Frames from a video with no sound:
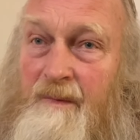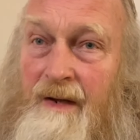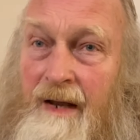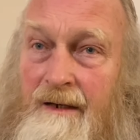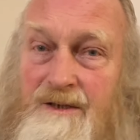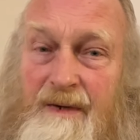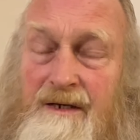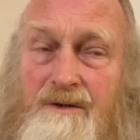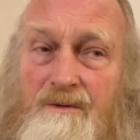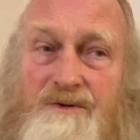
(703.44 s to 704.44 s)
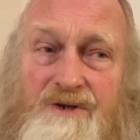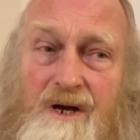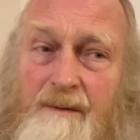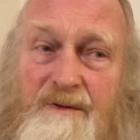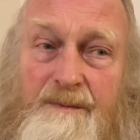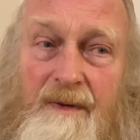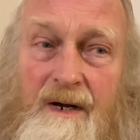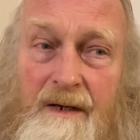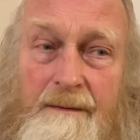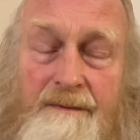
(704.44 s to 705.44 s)
and it's been usurped
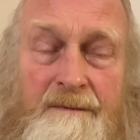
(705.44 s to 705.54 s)
by